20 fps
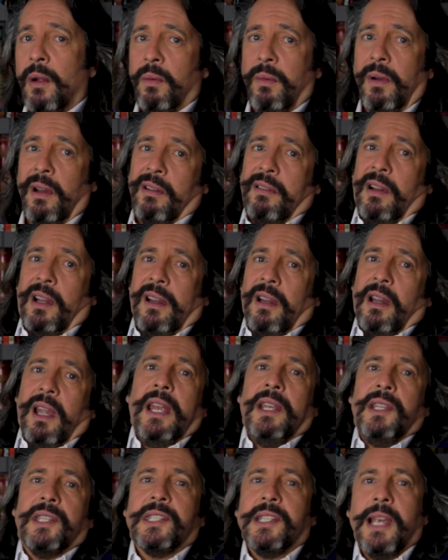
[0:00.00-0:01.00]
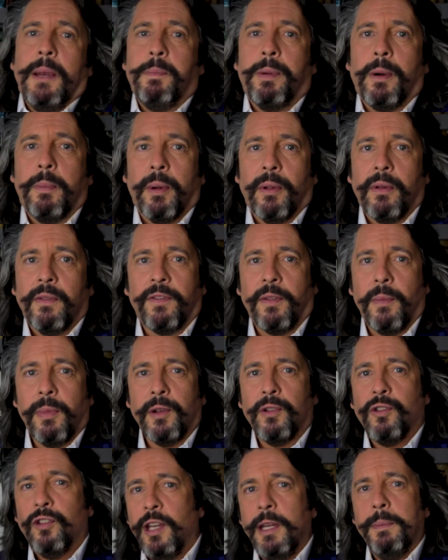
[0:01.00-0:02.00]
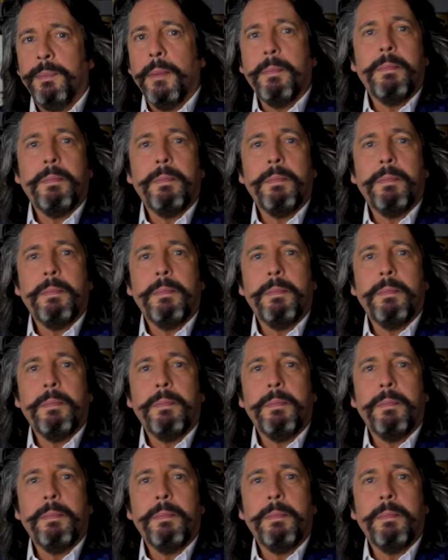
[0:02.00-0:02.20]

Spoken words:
well, inseparable from the cheap,